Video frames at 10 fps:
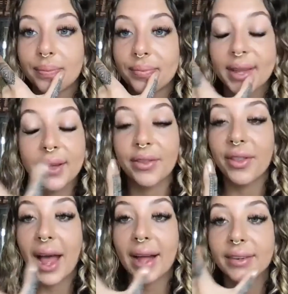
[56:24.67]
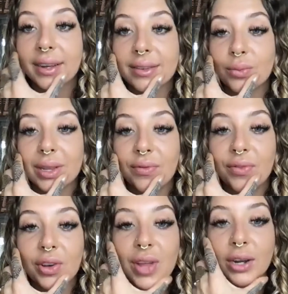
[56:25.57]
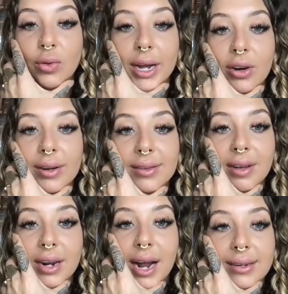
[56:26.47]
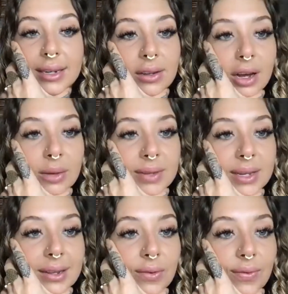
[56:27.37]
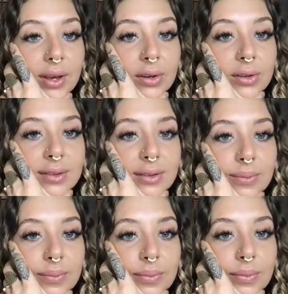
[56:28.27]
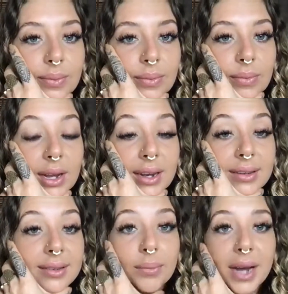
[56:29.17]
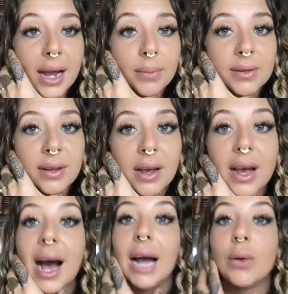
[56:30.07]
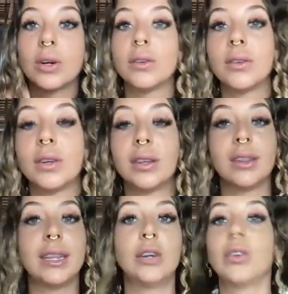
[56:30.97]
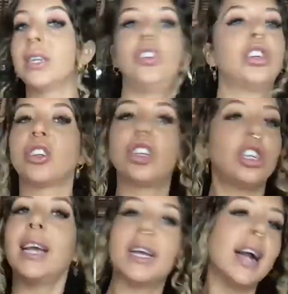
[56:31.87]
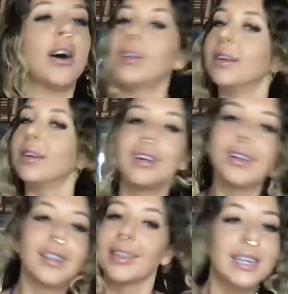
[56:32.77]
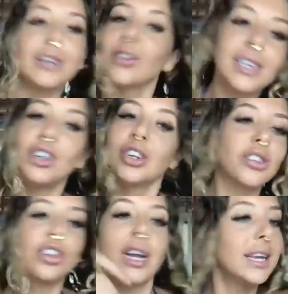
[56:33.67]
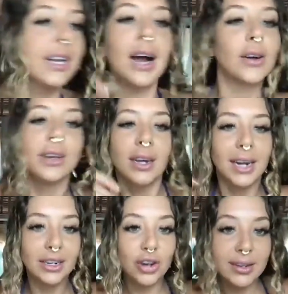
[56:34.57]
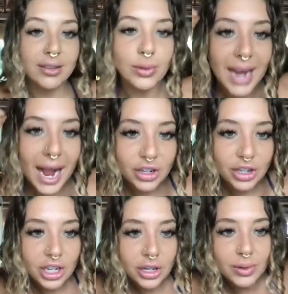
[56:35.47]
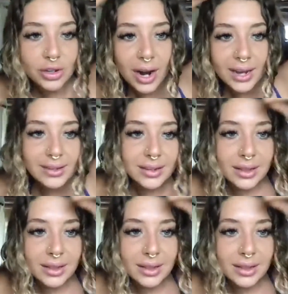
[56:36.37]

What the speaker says: that doesn't really feel that great or is unideal comes into the field, sometimes I will literally just shake it out. Literally just shake it out. It tries to attach to you. It tries to